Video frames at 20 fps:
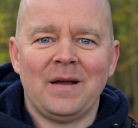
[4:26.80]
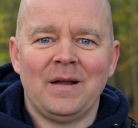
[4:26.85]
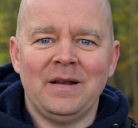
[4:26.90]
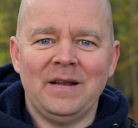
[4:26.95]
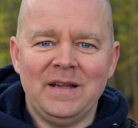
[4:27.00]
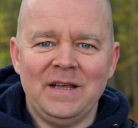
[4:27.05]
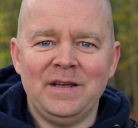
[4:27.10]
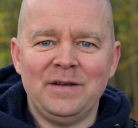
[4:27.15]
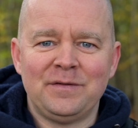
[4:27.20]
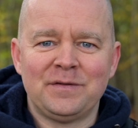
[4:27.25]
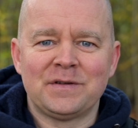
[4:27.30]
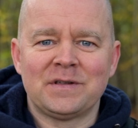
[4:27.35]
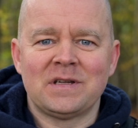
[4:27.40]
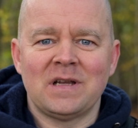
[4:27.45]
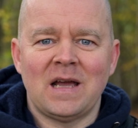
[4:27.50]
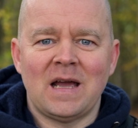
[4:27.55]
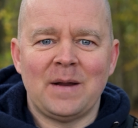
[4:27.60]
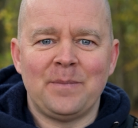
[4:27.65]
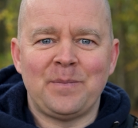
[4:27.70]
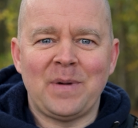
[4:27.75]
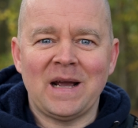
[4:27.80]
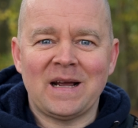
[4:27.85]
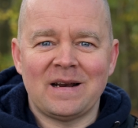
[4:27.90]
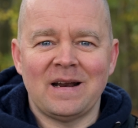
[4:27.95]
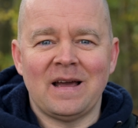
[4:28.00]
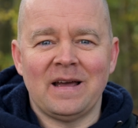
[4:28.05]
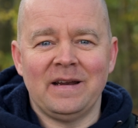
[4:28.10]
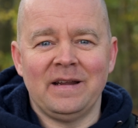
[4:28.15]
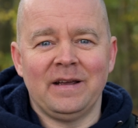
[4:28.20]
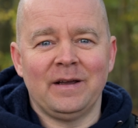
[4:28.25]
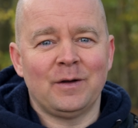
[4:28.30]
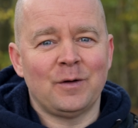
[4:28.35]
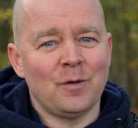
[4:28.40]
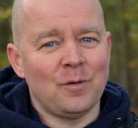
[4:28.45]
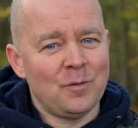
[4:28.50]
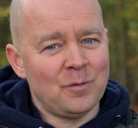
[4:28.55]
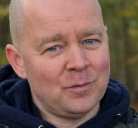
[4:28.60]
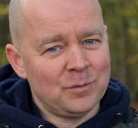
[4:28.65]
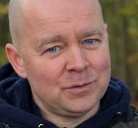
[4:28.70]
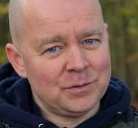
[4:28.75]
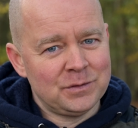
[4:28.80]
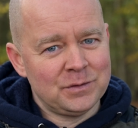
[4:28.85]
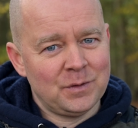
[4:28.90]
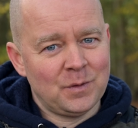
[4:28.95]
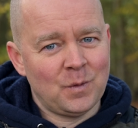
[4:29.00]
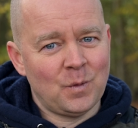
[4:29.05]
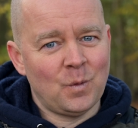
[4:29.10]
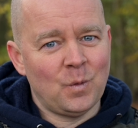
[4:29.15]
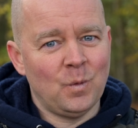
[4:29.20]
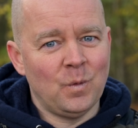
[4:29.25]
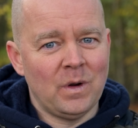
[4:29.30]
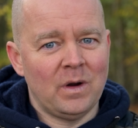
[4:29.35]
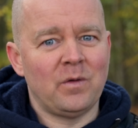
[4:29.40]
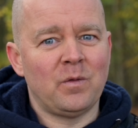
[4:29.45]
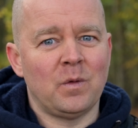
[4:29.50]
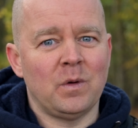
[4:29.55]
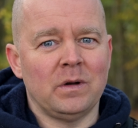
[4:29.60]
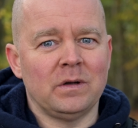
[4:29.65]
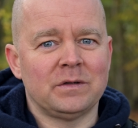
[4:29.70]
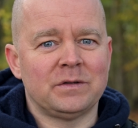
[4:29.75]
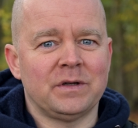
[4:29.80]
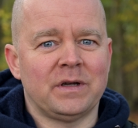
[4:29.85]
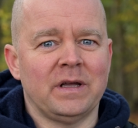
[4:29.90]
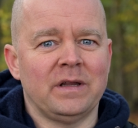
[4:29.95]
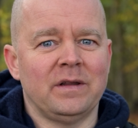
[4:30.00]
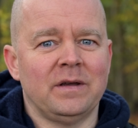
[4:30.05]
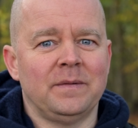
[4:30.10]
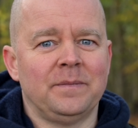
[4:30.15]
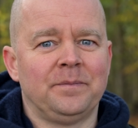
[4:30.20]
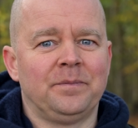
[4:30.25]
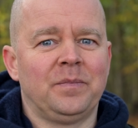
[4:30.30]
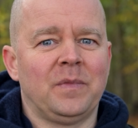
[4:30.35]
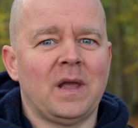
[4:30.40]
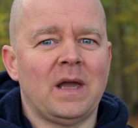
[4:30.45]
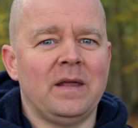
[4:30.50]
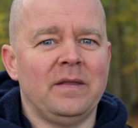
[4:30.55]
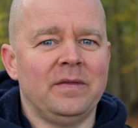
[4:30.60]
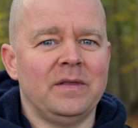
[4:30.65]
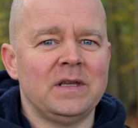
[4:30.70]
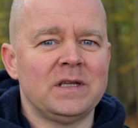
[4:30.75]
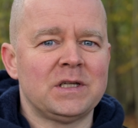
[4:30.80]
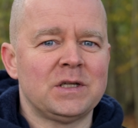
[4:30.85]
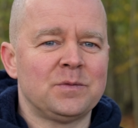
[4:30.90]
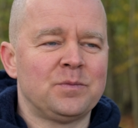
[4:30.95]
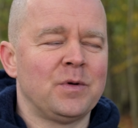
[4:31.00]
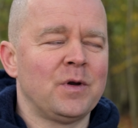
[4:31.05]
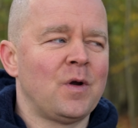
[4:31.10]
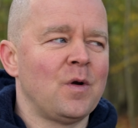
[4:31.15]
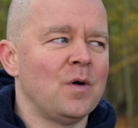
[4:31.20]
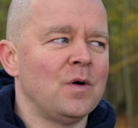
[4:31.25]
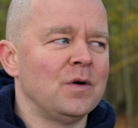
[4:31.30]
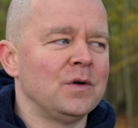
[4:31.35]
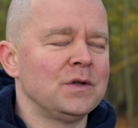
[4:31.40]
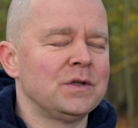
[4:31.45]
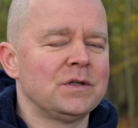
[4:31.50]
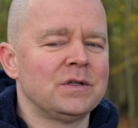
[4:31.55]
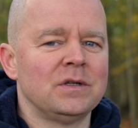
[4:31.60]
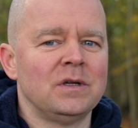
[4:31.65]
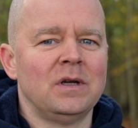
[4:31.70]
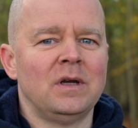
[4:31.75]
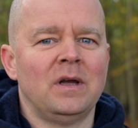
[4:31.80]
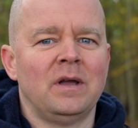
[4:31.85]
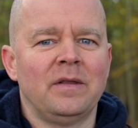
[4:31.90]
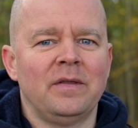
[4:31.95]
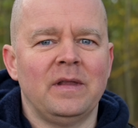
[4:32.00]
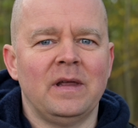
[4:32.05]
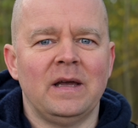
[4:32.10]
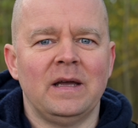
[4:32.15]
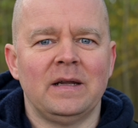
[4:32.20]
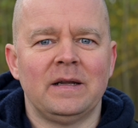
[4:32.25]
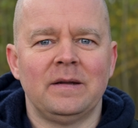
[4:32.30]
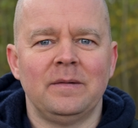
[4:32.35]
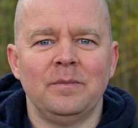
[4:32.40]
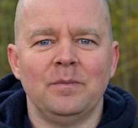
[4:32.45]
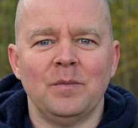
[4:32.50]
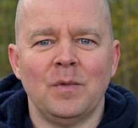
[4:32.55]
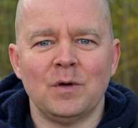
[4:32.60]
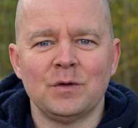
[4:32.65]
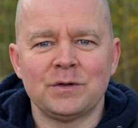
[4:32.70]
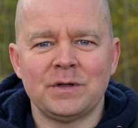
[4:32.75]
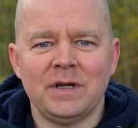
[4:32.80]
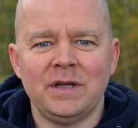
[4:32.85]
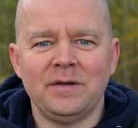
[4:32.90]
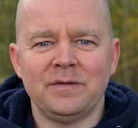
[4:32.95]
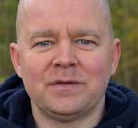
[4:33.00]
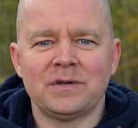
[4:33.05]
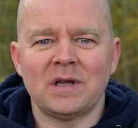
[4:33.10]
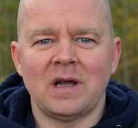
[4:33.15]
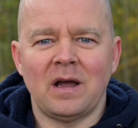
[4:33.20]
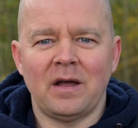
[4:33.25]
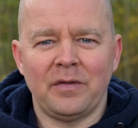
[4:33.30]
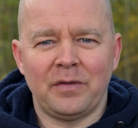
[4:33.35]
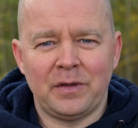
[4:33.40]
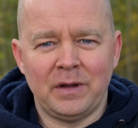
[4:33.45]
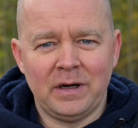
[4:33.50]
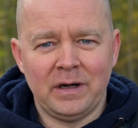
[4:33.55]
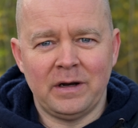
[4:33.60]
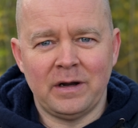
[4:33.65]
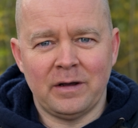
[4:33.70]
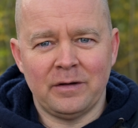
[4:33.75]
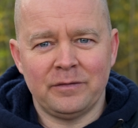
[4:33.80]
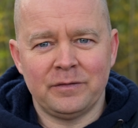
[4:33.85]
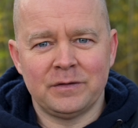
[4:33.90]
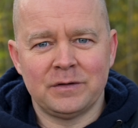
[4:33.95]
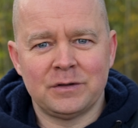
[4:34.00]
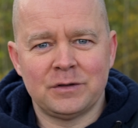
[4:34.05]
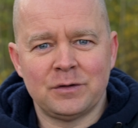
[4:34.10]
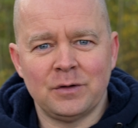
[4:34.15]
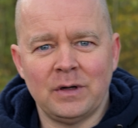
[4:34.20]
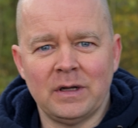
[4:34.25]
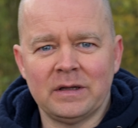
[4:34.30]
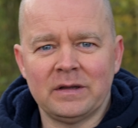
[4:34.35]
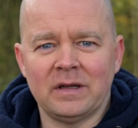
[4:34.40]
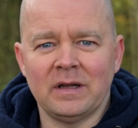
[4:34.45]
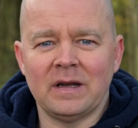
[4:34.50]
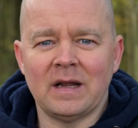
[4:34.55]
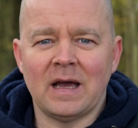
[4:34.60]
Leaves and backlighting goes very well together. And this is because that most leaves are thin enough to let the